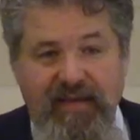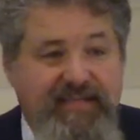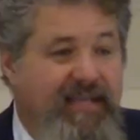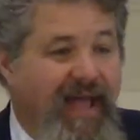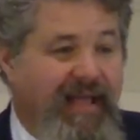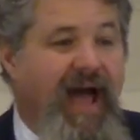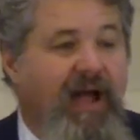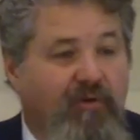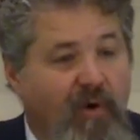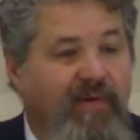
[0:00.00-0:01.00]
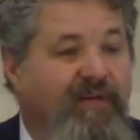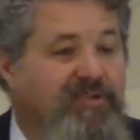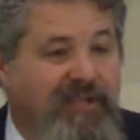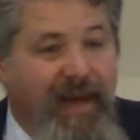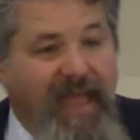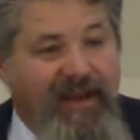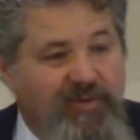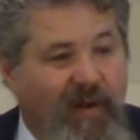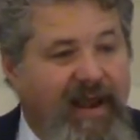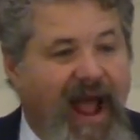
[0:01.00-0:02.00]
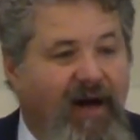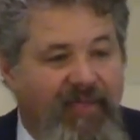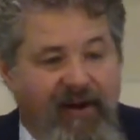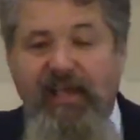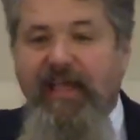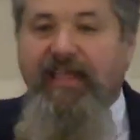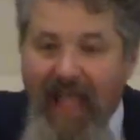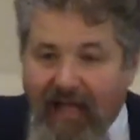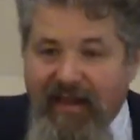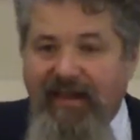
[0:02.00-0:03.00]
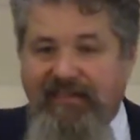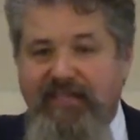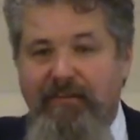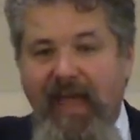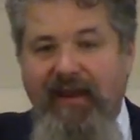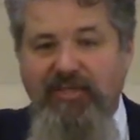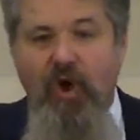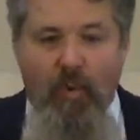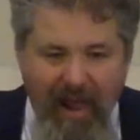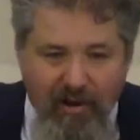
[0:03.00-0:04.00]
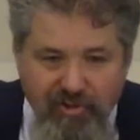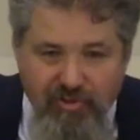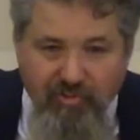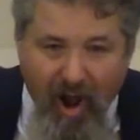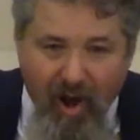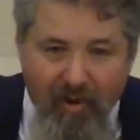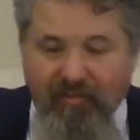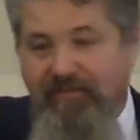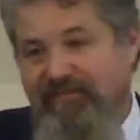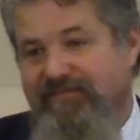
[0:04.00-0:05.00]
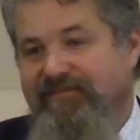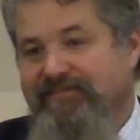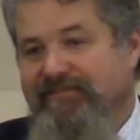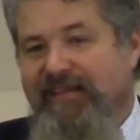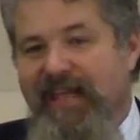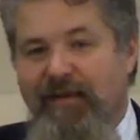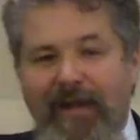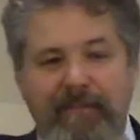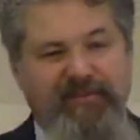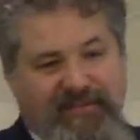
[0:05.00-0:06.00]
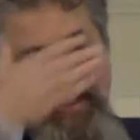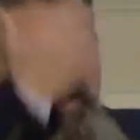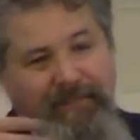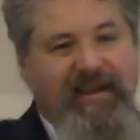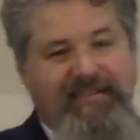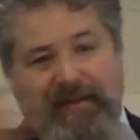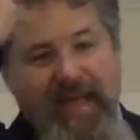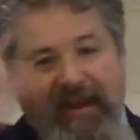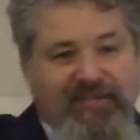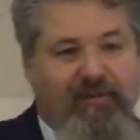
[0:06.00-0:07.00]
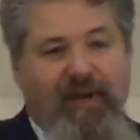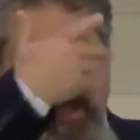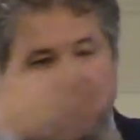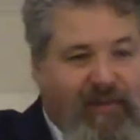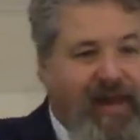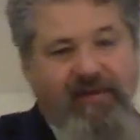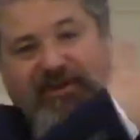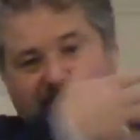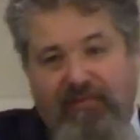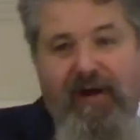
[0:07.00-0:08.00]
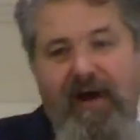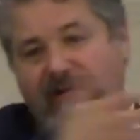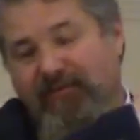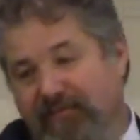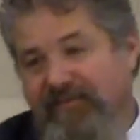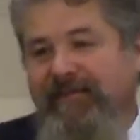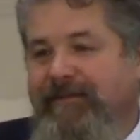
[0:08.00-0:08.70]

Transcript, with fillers: You see that guy growing those tomatoes wasn't out there yelling at the tomatoes, why don't you grow? He wasn't slapping the tomatoes around, why don't you grow?